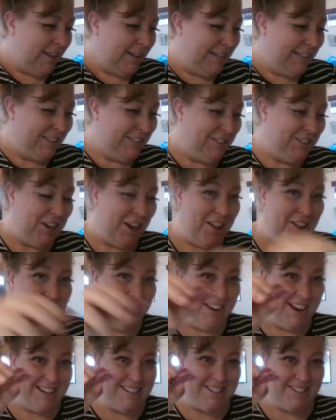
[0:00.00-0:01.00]
these Jolly
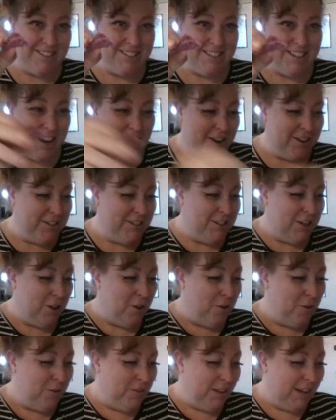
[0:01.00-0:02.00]
Ranchers are
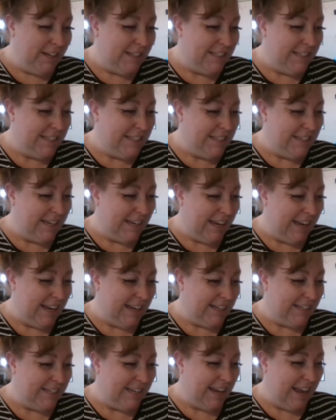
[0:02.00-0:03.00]
totally
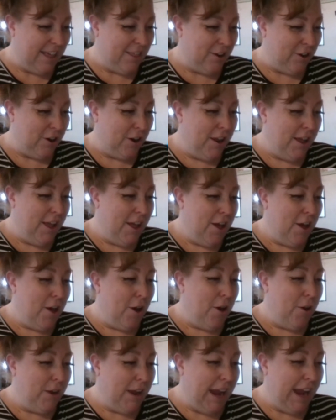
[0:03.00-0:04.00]
sticking together.
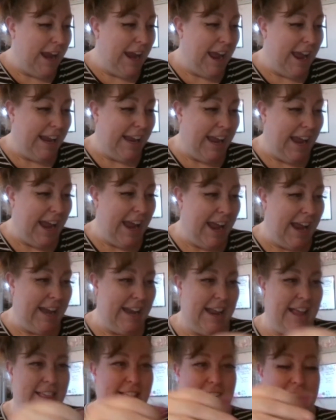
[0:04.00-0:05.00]
Okay, again, and they